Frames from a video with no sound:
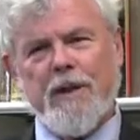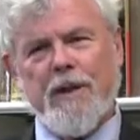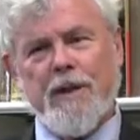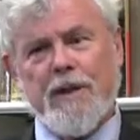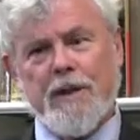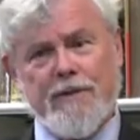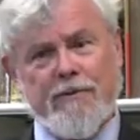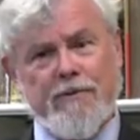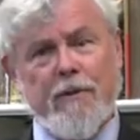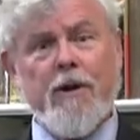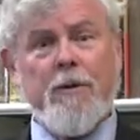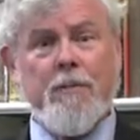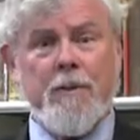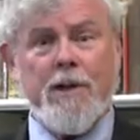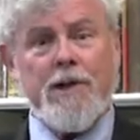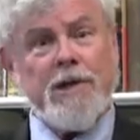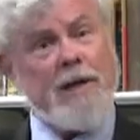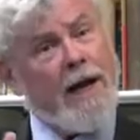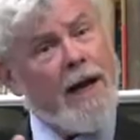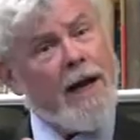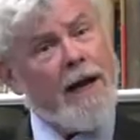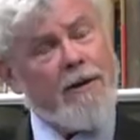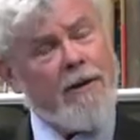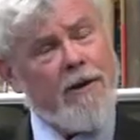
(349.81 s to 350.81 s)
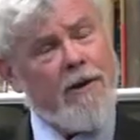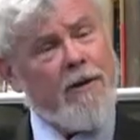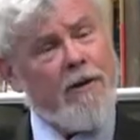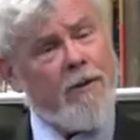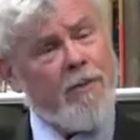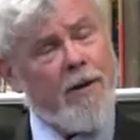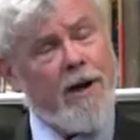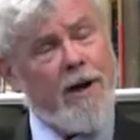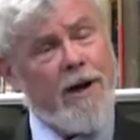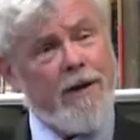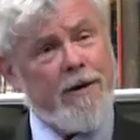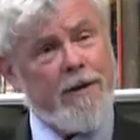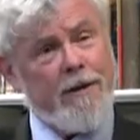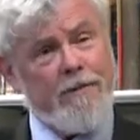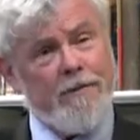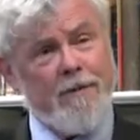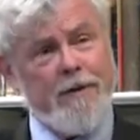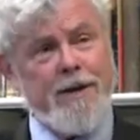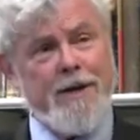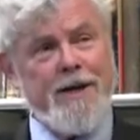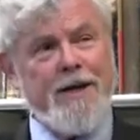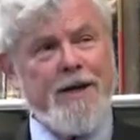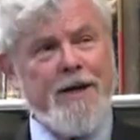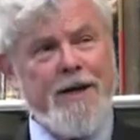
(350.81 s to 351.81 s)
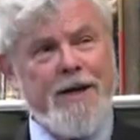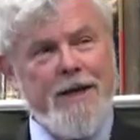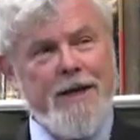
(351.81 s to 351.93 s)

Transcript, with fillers: And it's very much like the autobiography